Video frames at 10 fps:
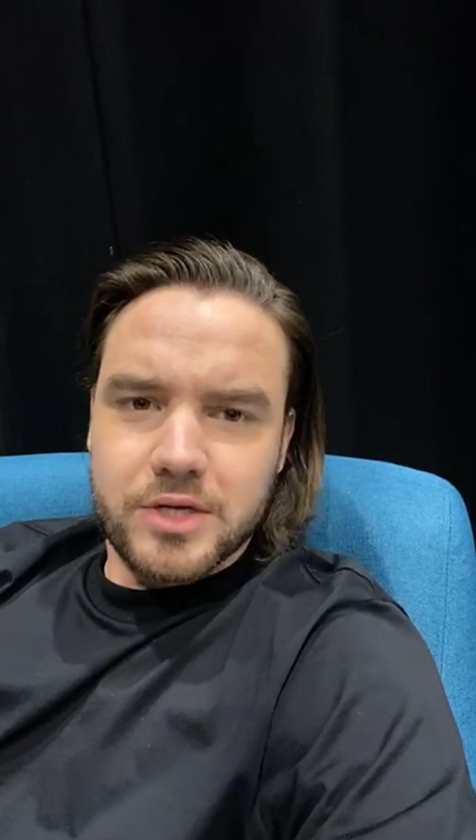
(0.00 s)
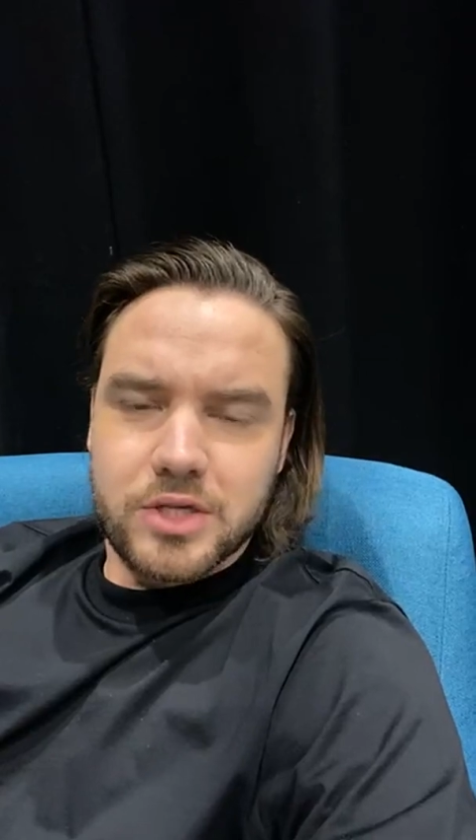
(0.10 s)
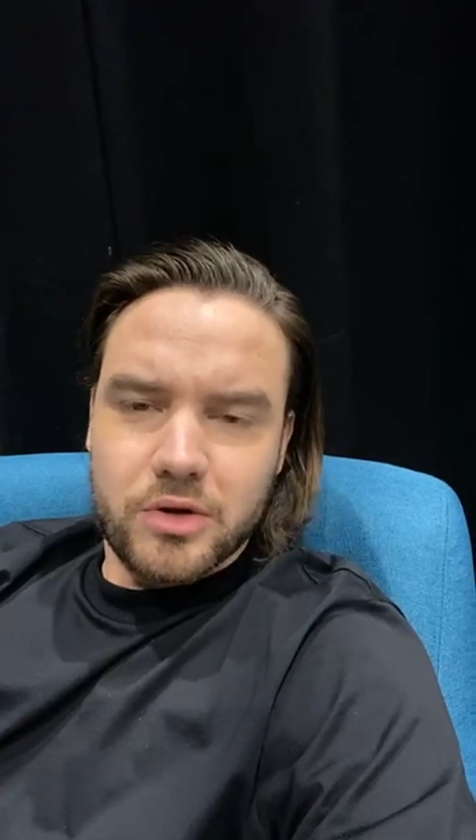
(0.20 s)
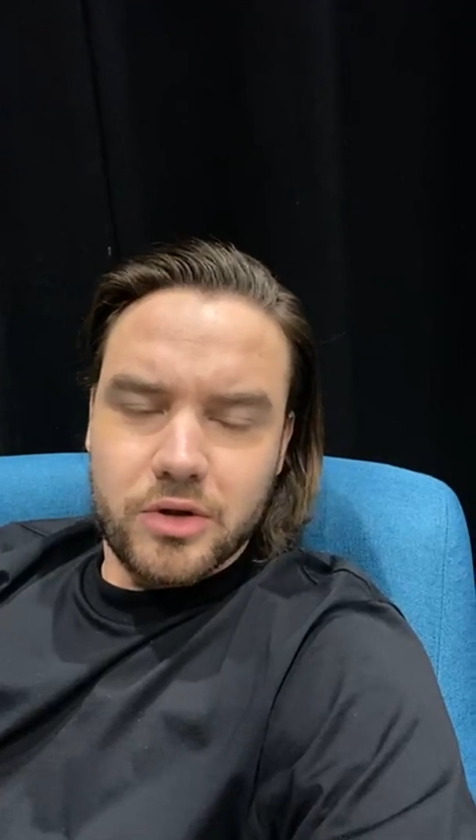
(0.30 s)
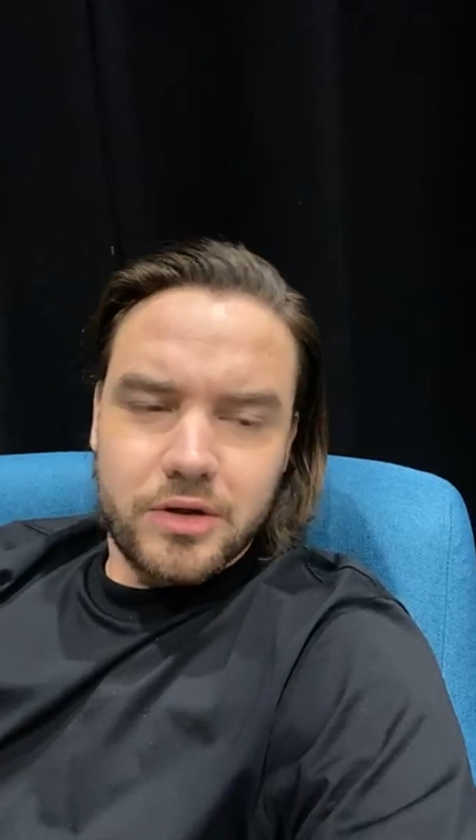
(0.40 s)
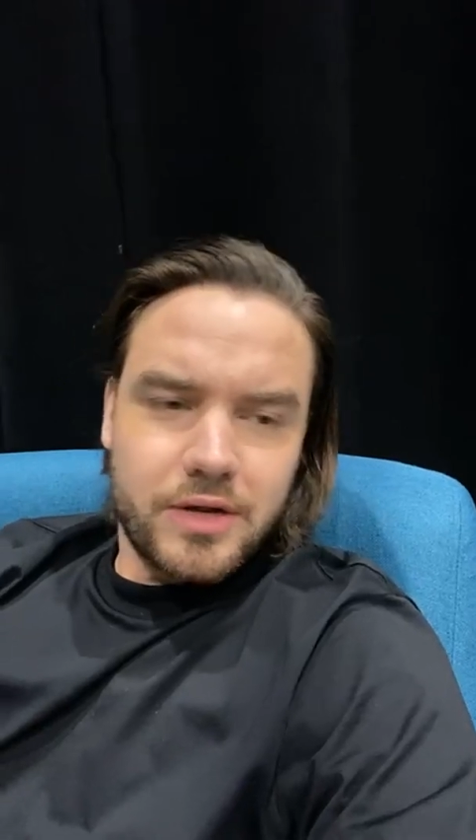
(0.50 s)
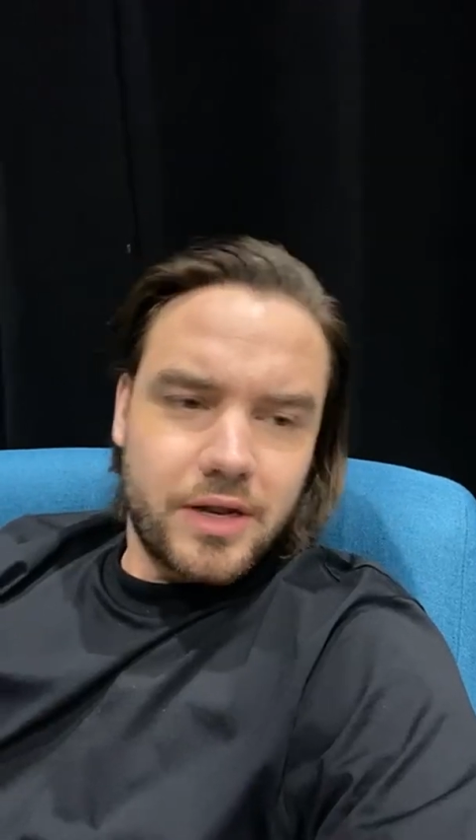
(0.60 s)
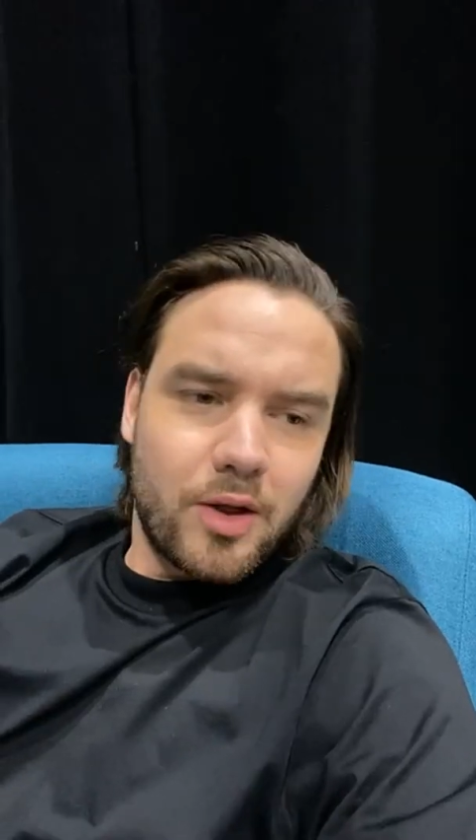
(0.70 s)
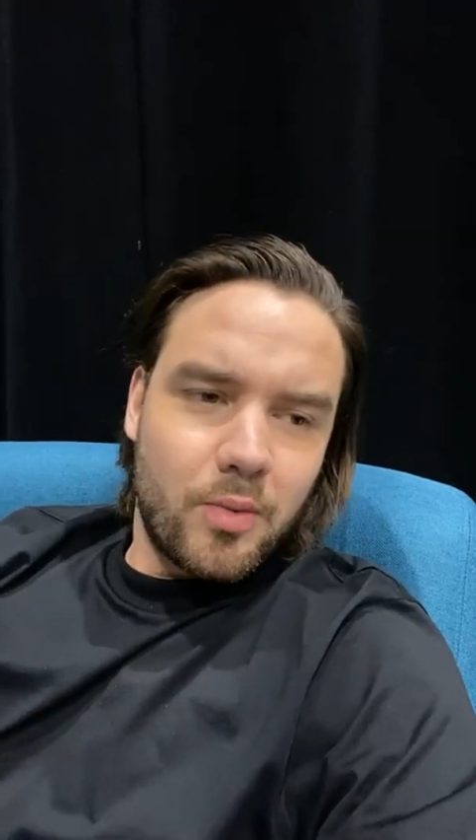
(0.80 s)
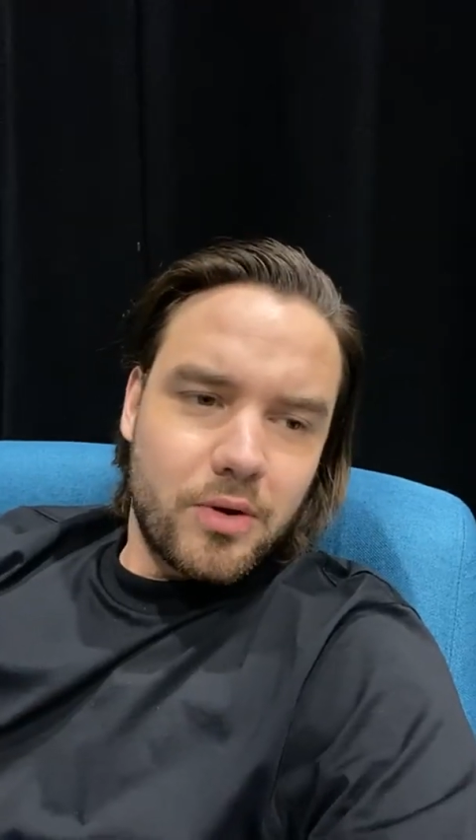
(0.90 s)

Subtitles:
I just logged on and no